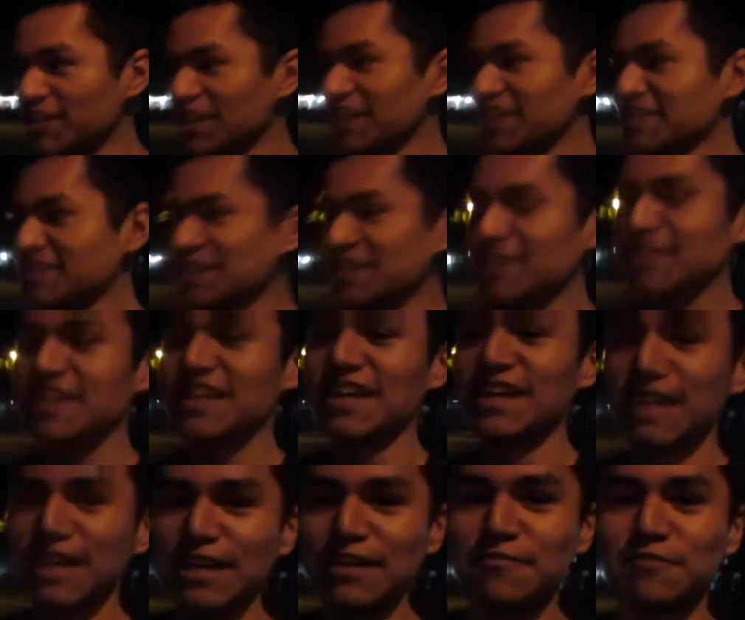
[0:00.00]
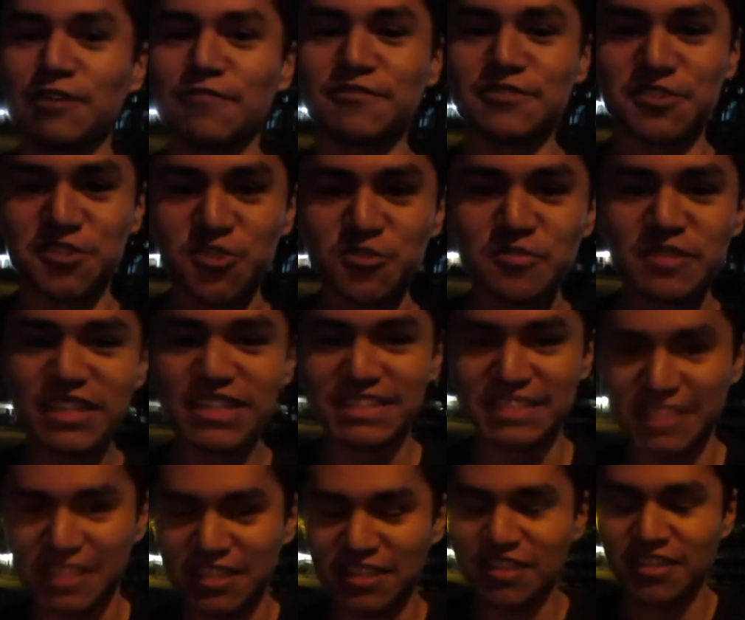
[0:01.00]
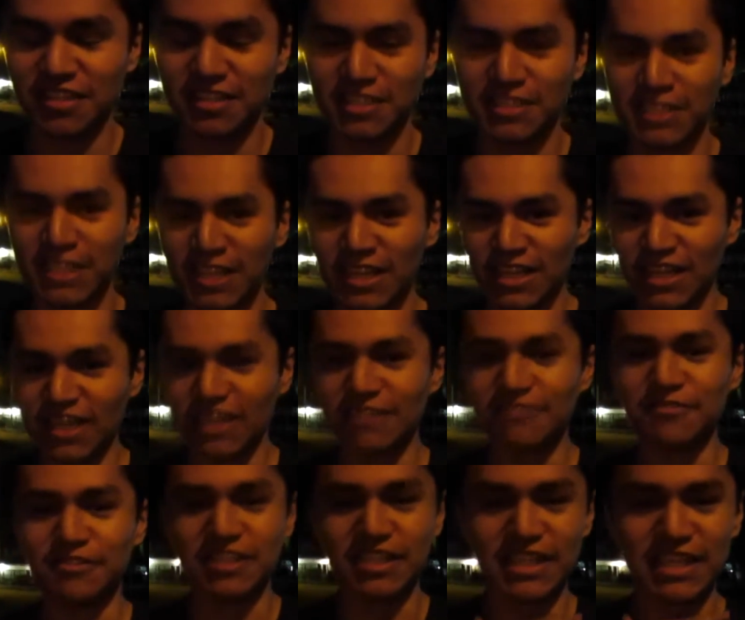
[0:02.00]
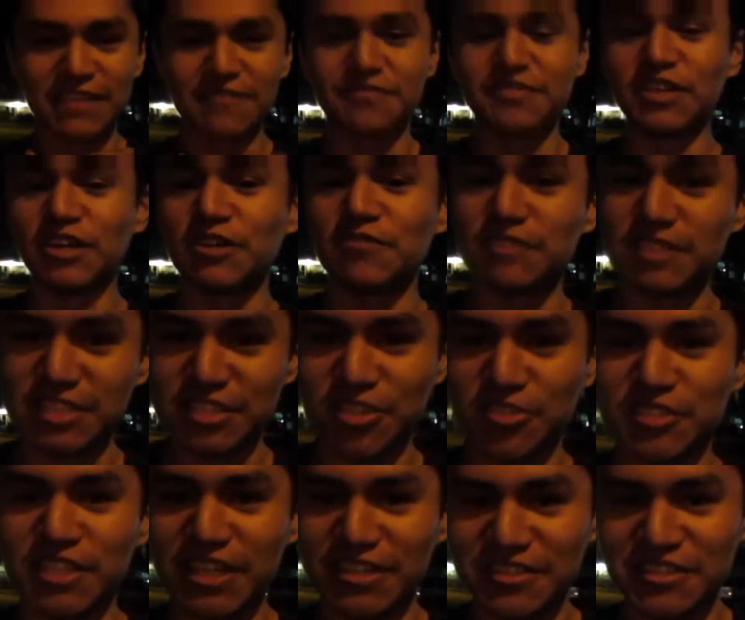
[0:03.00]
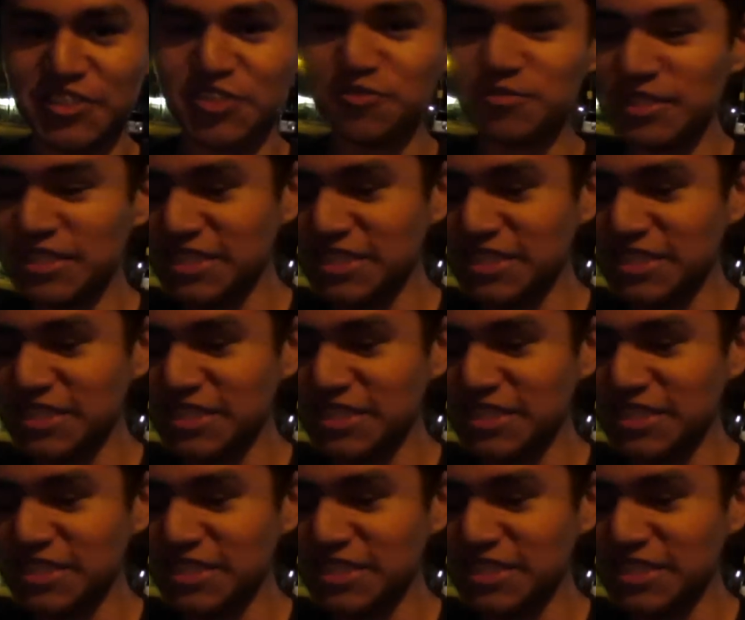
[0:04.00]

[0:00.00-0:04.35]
again, but for 2 minutes. And if none of us go down in 2